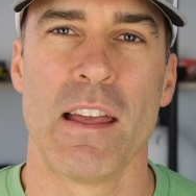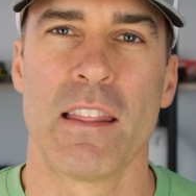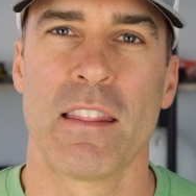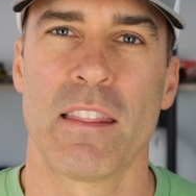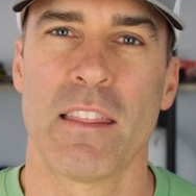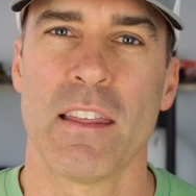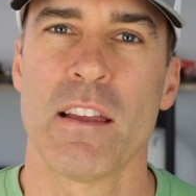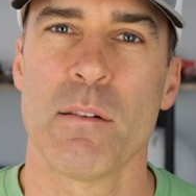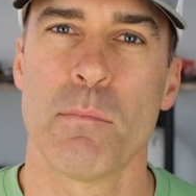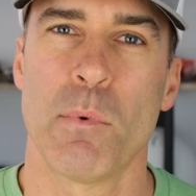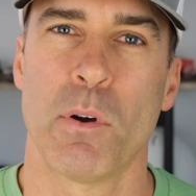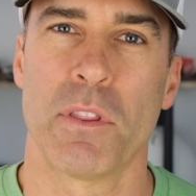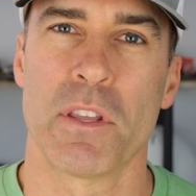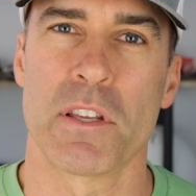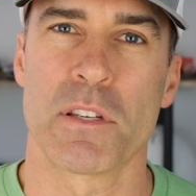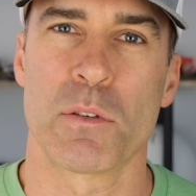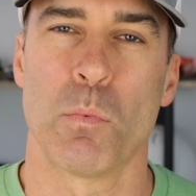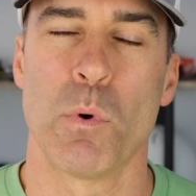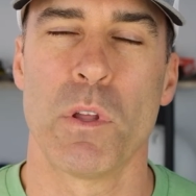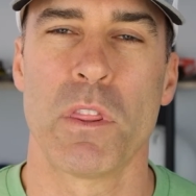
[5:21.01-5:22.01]
Think about
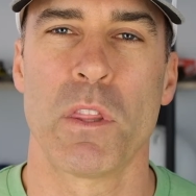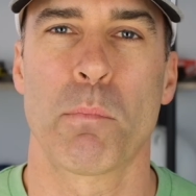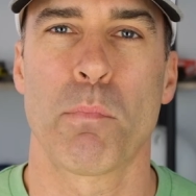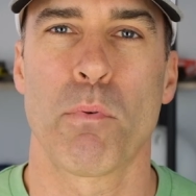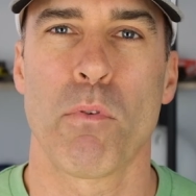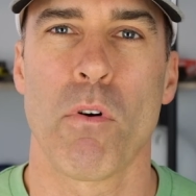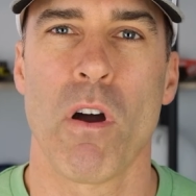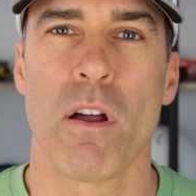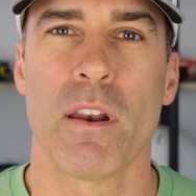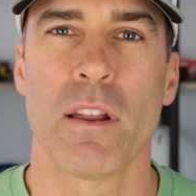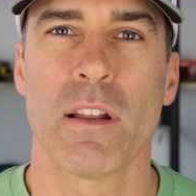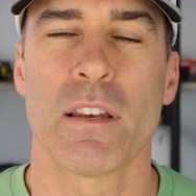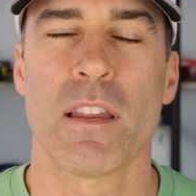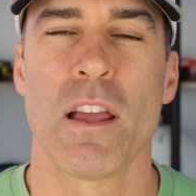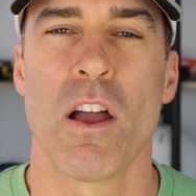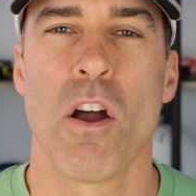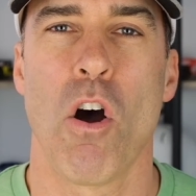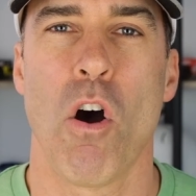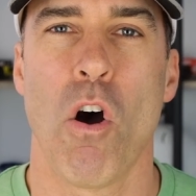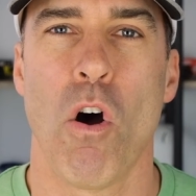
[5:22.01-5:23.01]
this. When the product
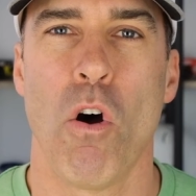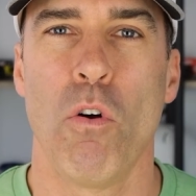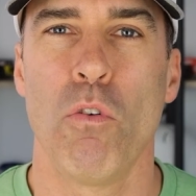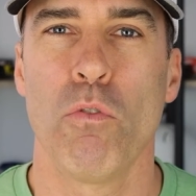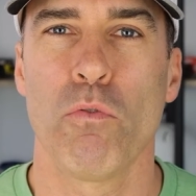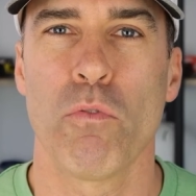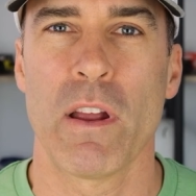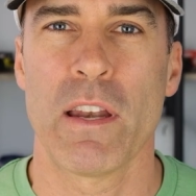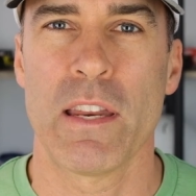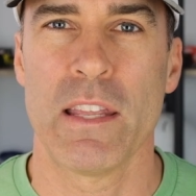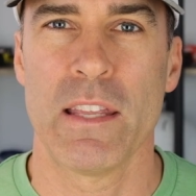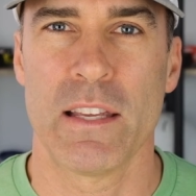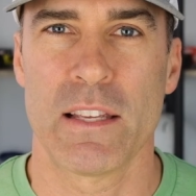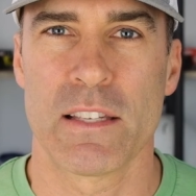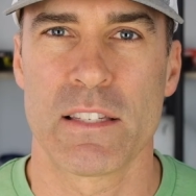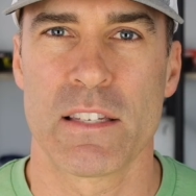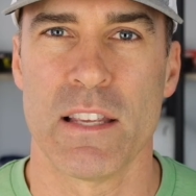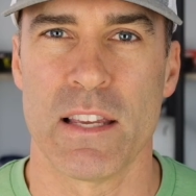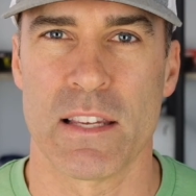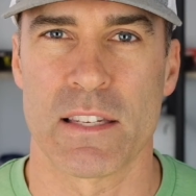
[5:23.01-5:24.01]
already
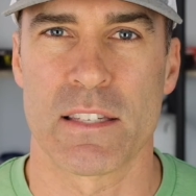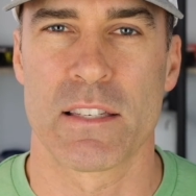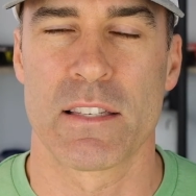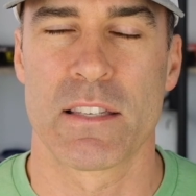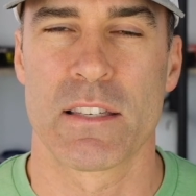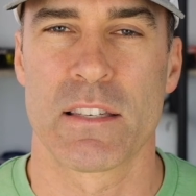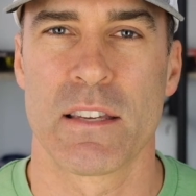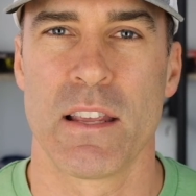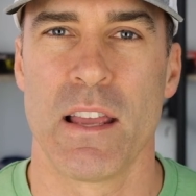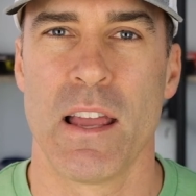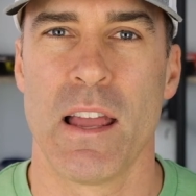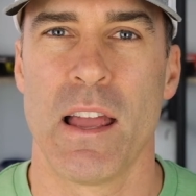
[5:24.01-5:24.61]
exists,